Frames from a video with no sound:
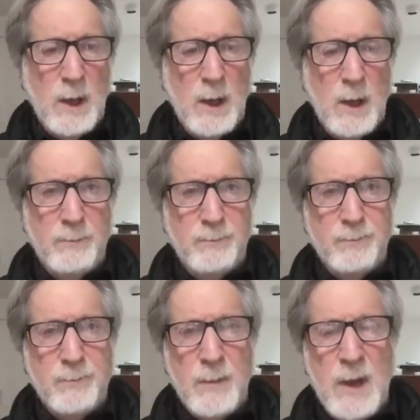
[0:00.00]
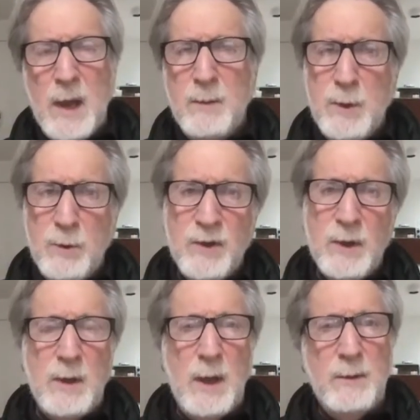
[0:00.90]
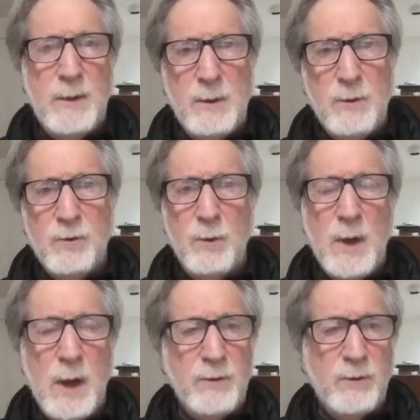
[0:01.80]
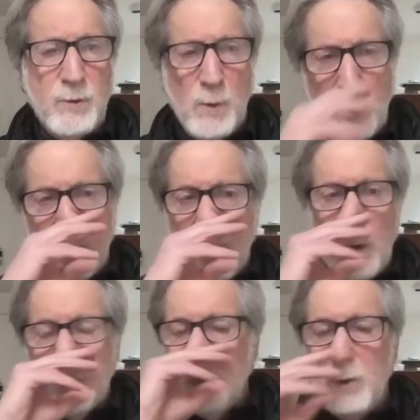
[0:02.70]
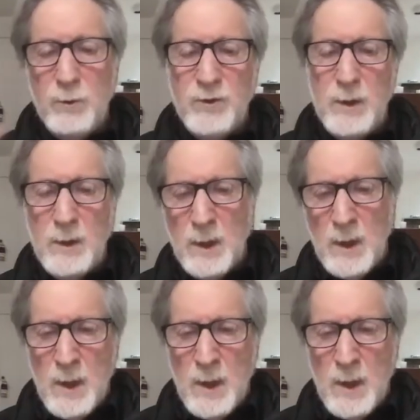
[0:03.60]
and music, and then certain kinds of stories, and also using